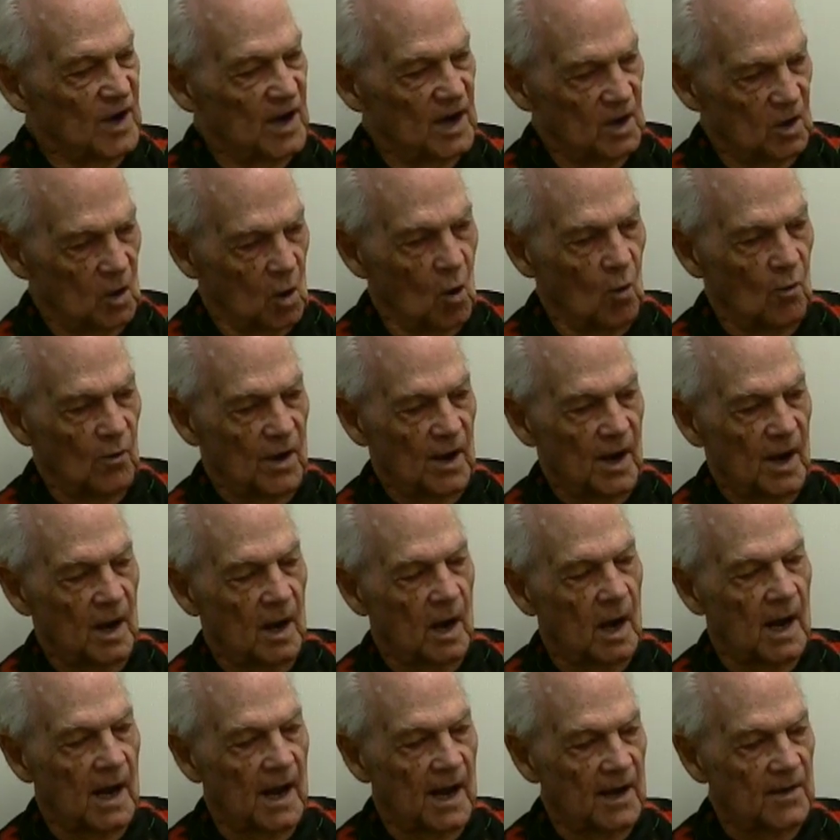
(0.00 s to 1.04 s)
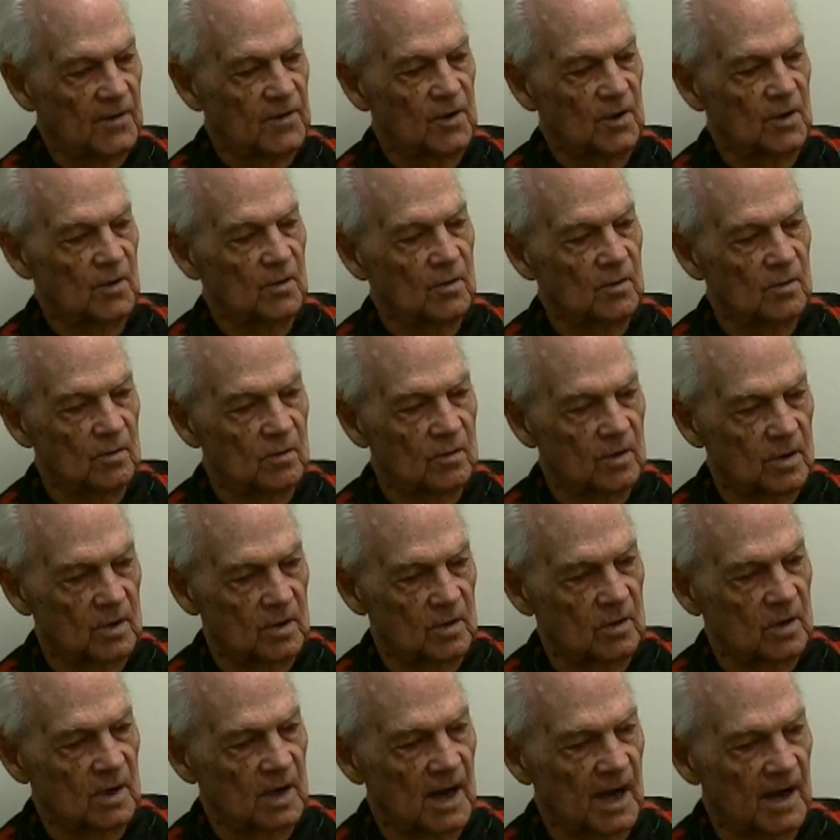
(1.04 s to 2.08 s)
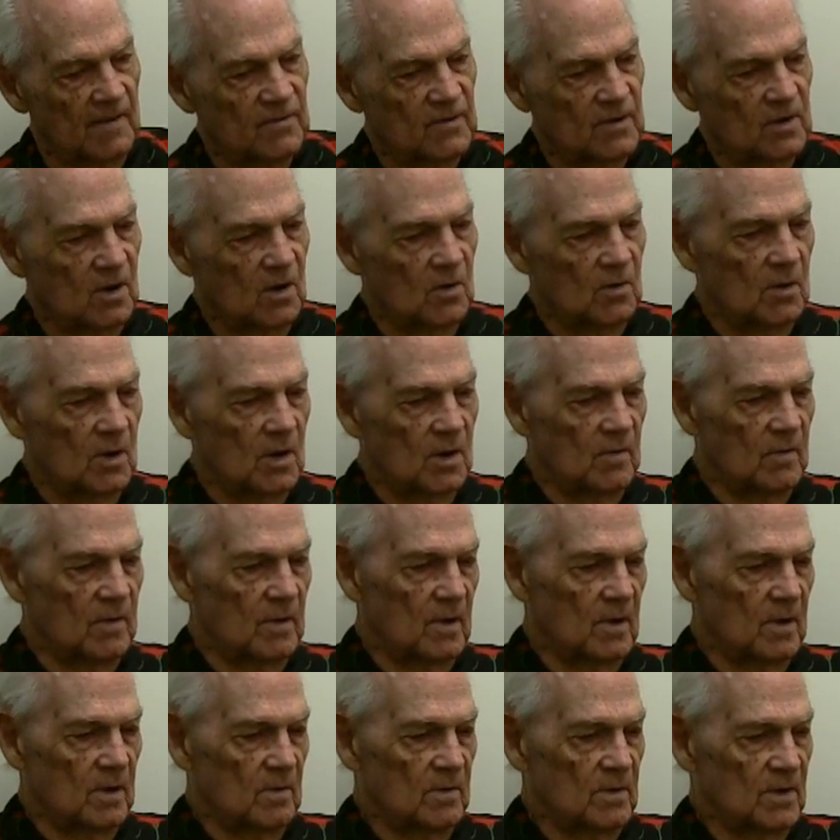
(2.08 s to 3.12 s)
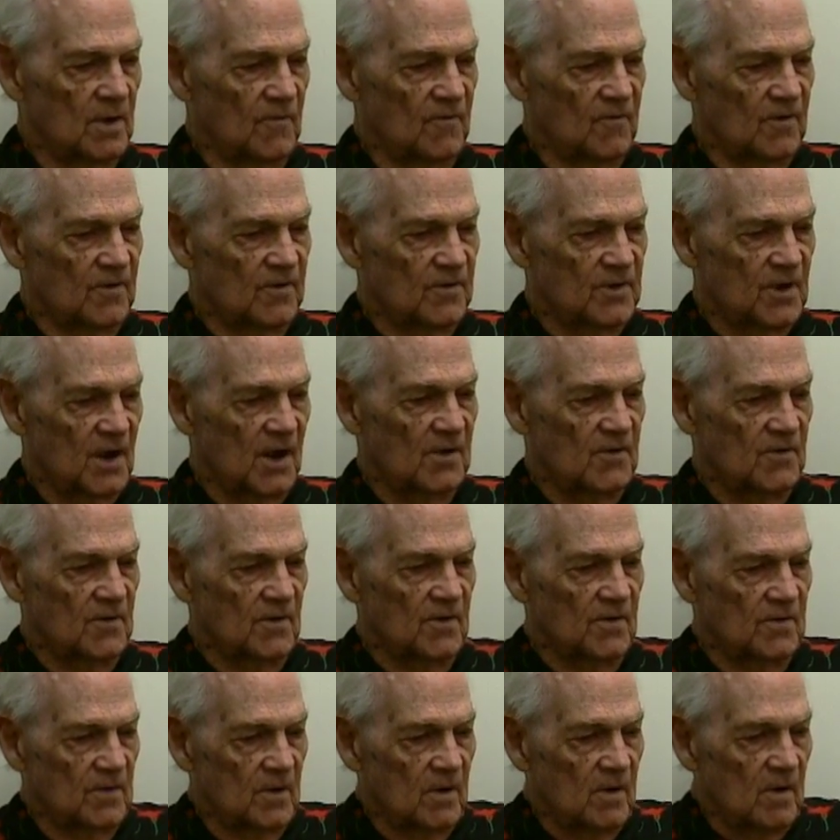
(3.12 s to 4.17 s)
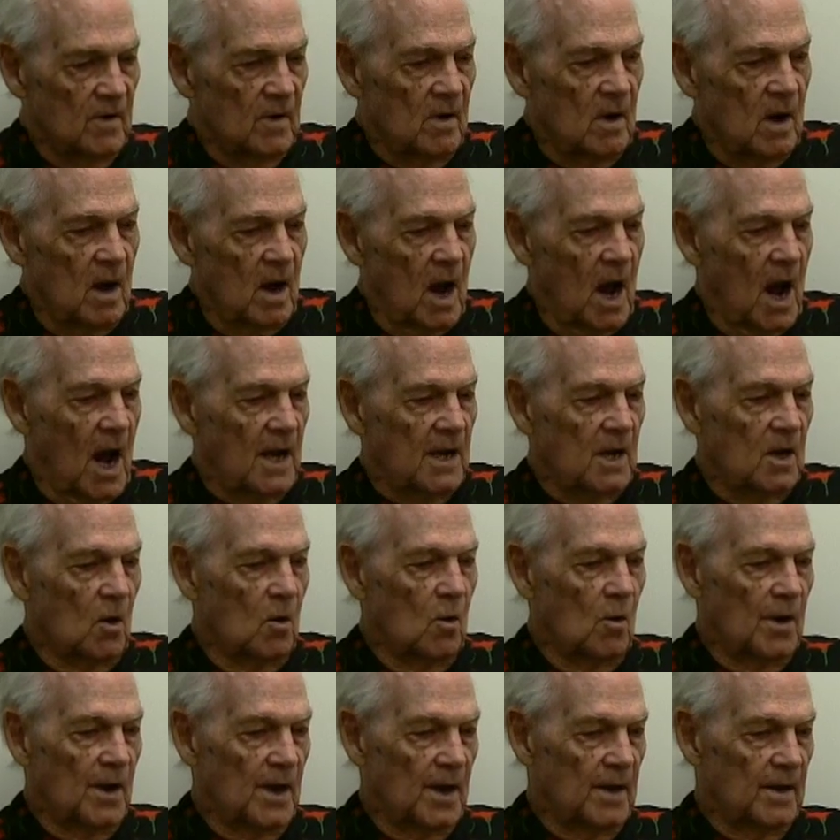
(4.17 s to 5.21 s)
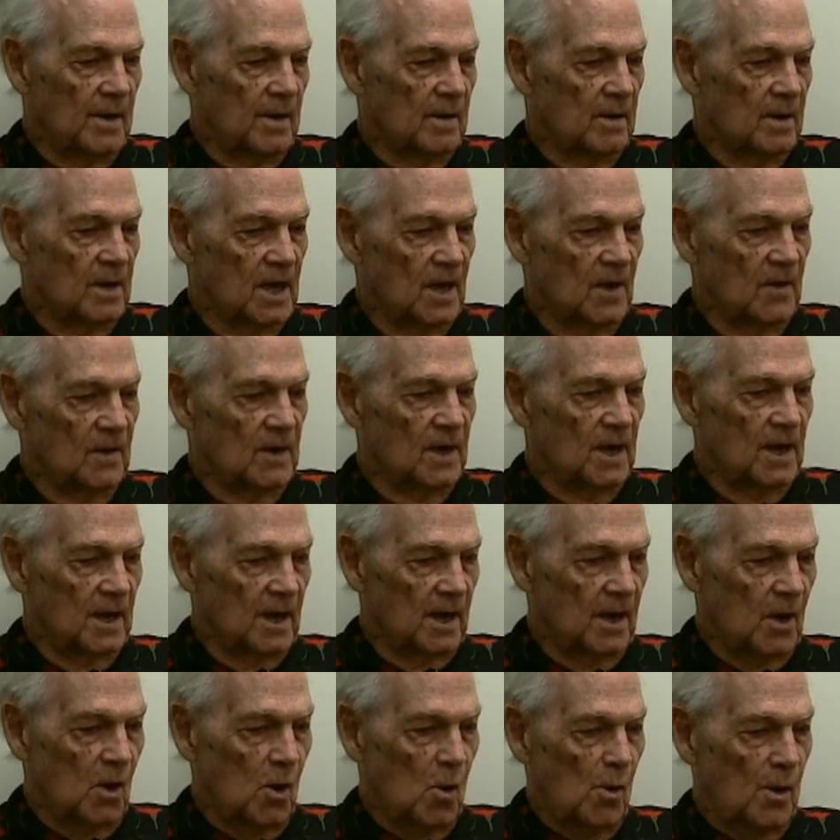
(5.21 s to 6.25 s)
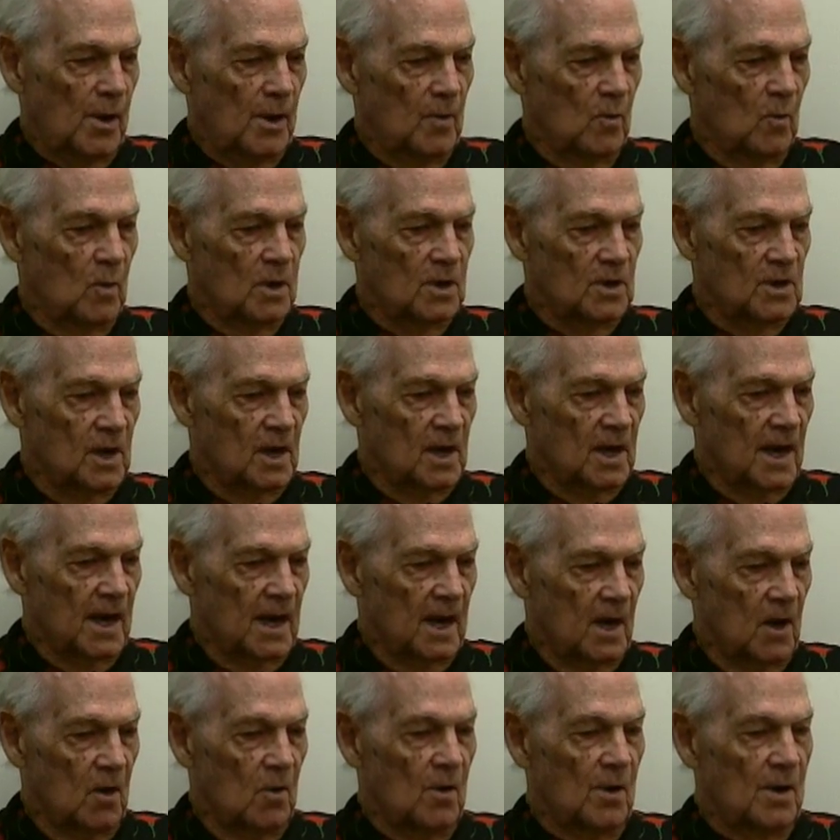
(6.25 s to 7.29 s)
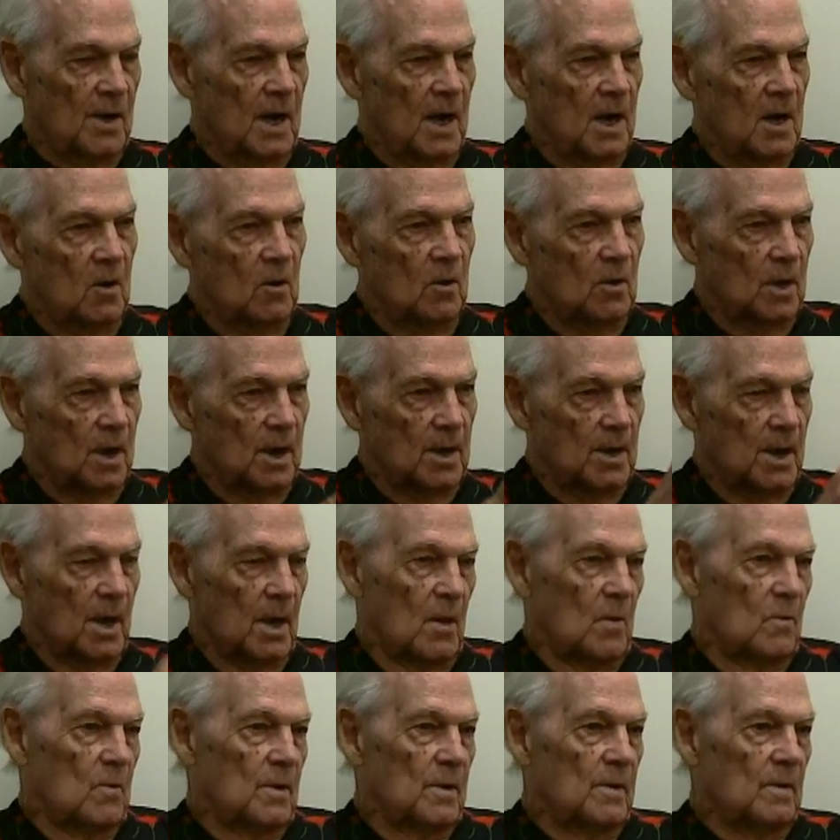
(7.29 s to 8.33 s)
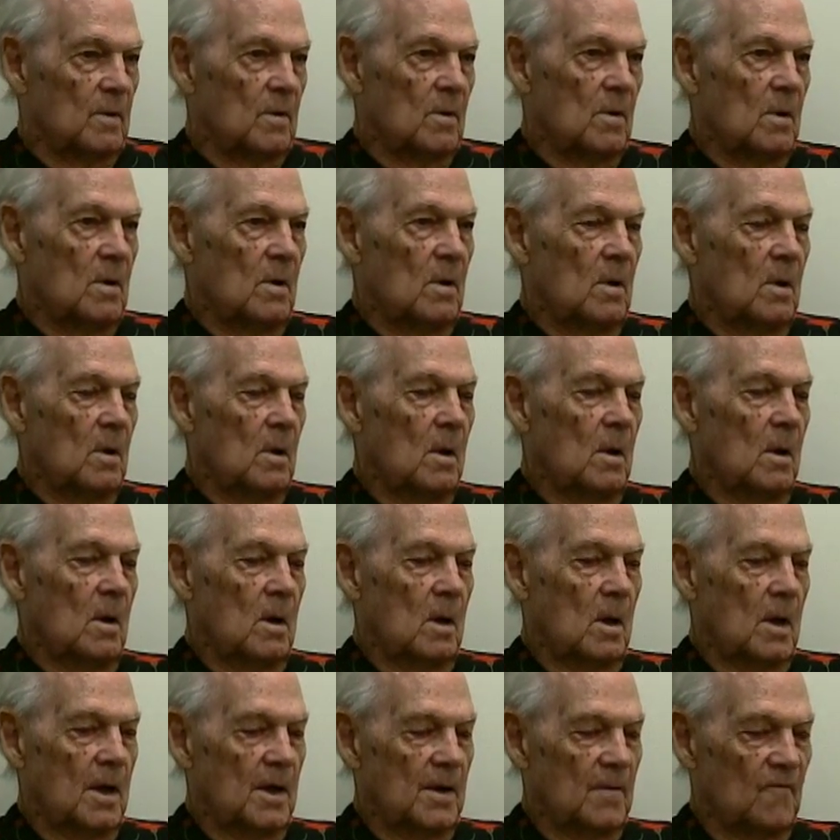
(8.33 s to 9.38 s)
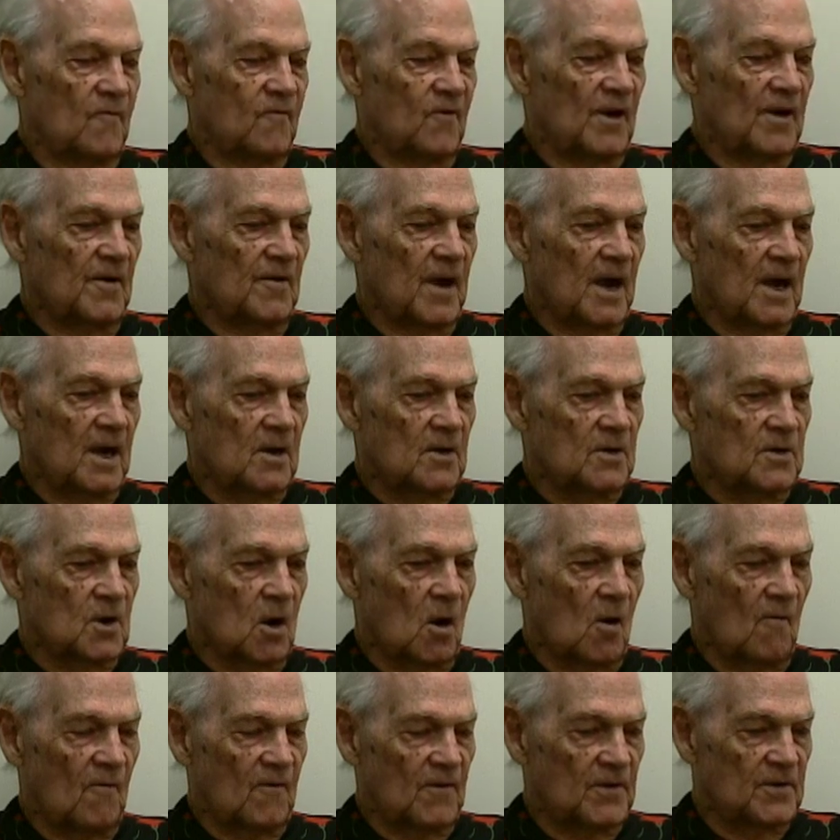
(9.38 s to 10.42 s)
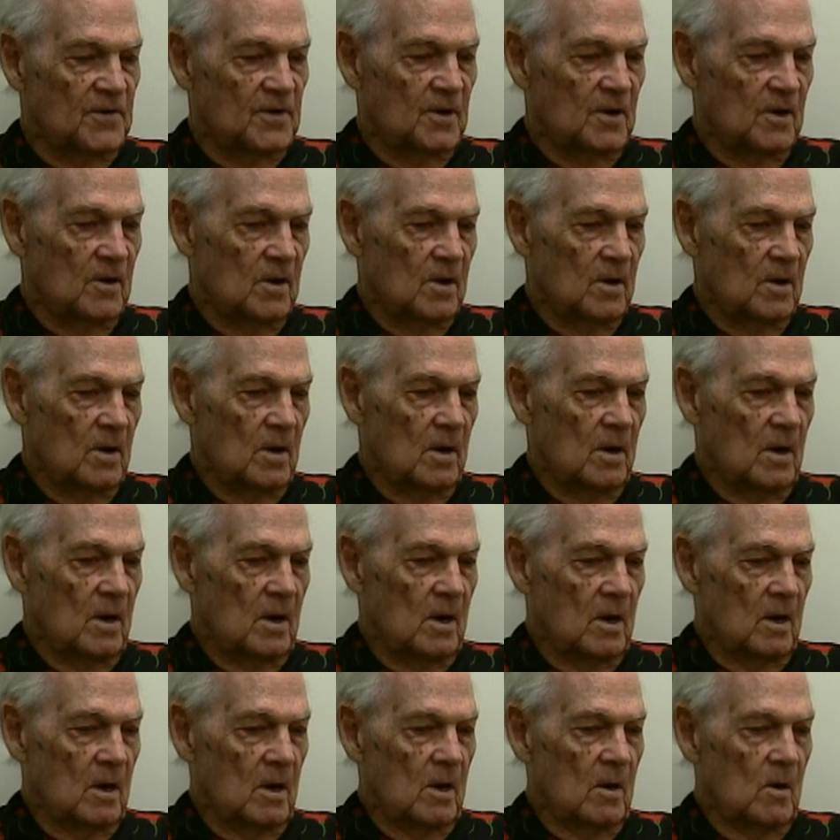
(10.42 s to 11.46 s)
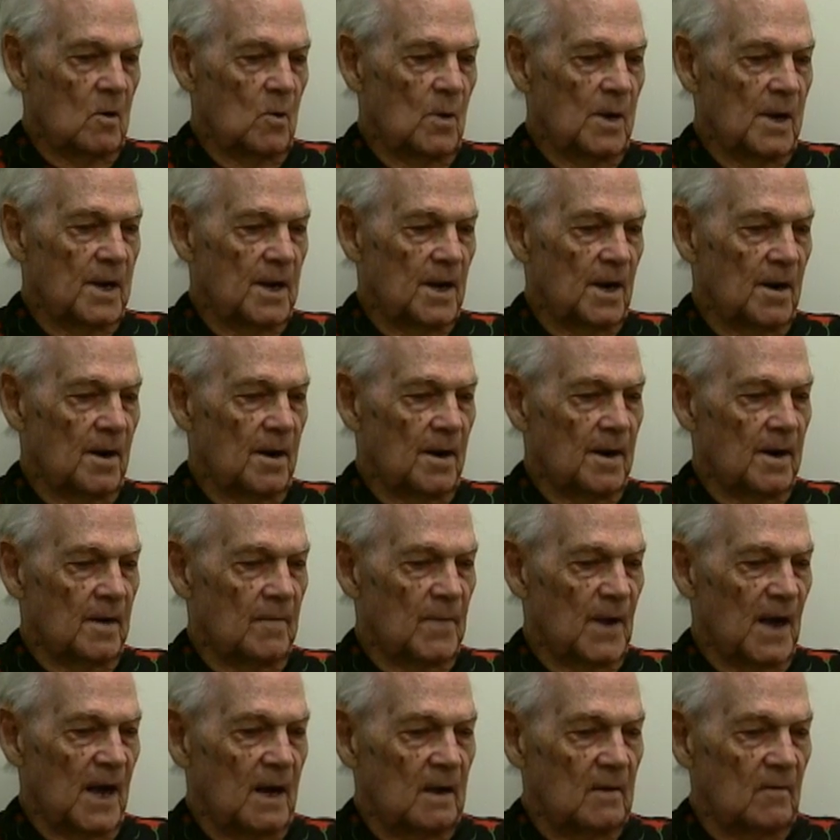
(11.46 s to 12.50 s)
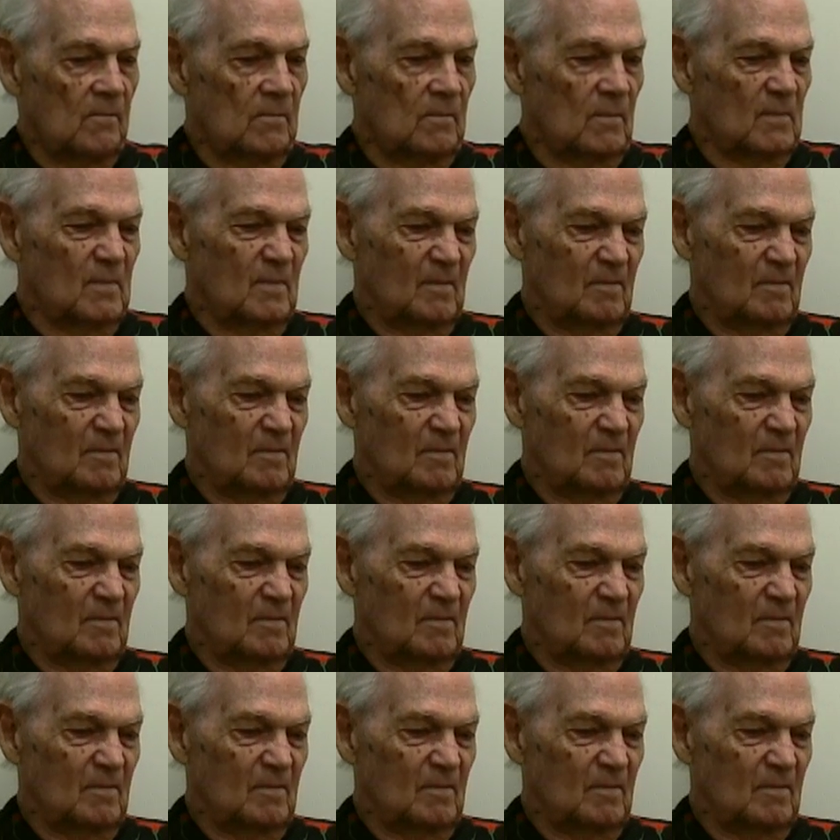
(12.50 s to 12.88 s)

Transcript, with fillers: Well, oh yeah, I had to. Absolutely. Different stations. I'd go in and get it going, and once I got it going, I'd go to another one. And the Fleet Records Office, we carried about,